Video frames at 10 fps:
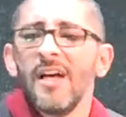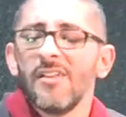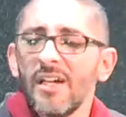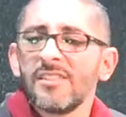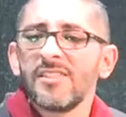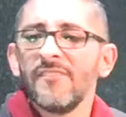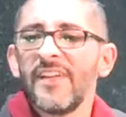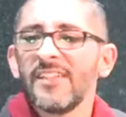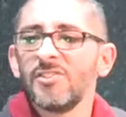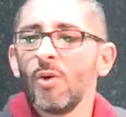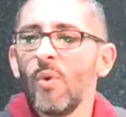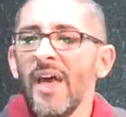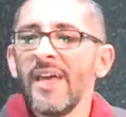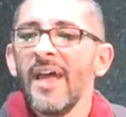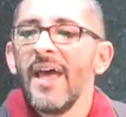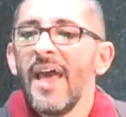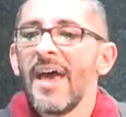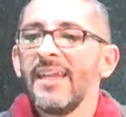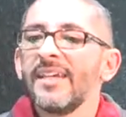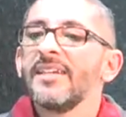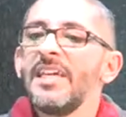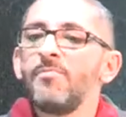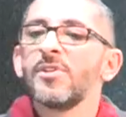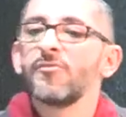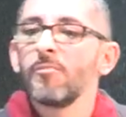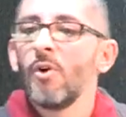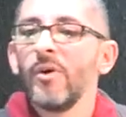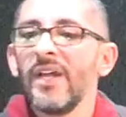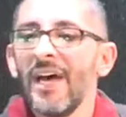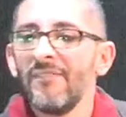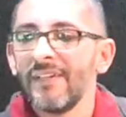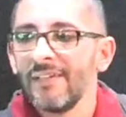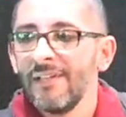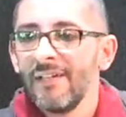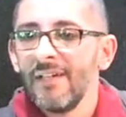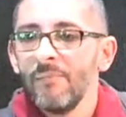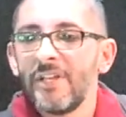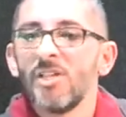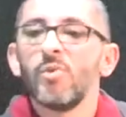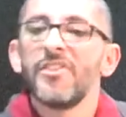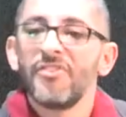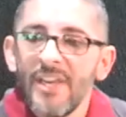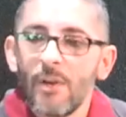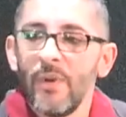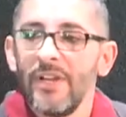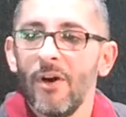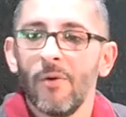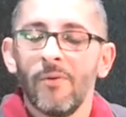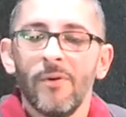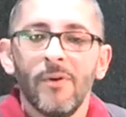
A lot of stuff gets in the way and it can keep us from going to heaven because we think we know,